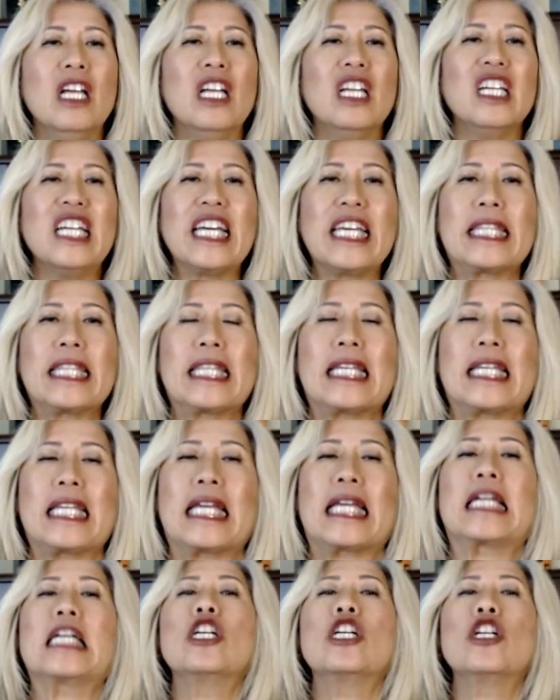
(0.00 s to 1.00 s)

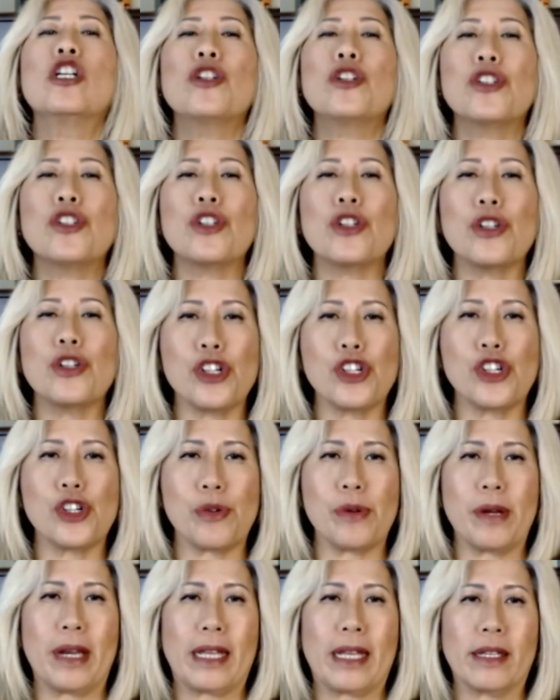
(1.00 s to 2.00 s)
lengthening
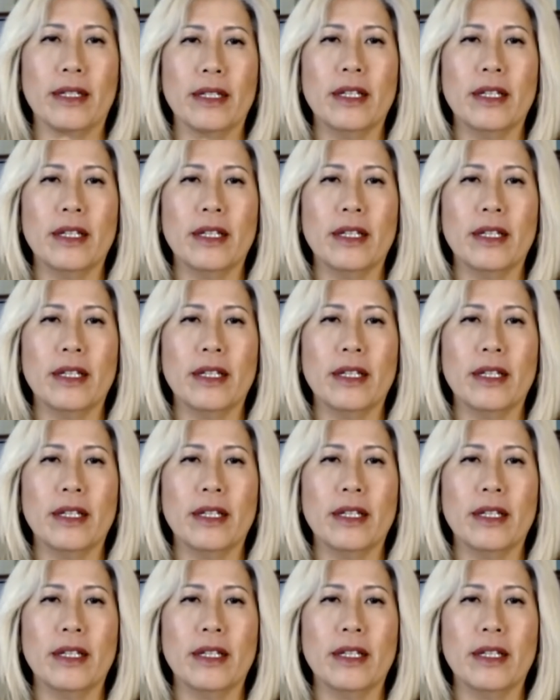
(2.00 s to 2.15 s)
surgery.